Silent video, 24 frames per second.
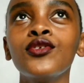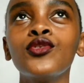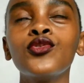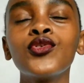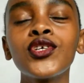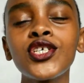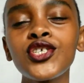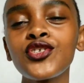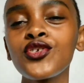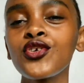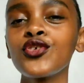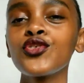
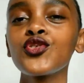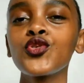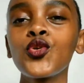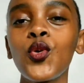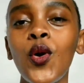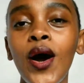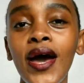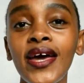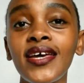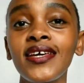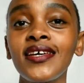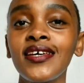reasons
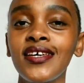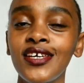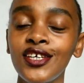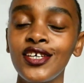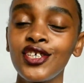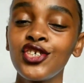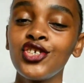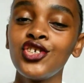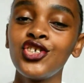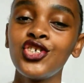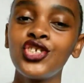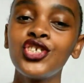why
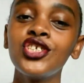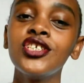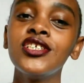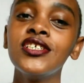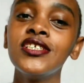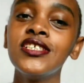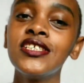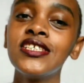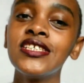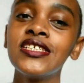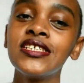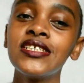age
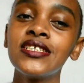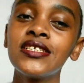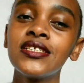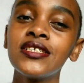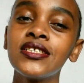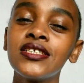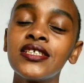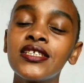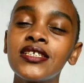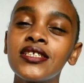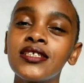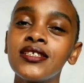
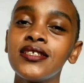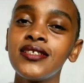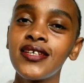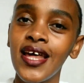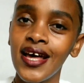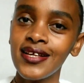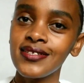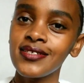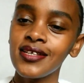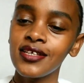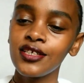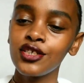
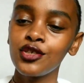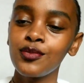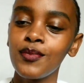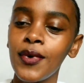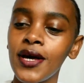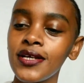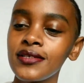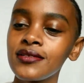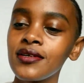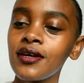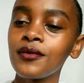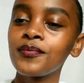doesn't
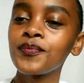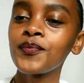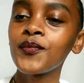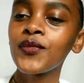matter.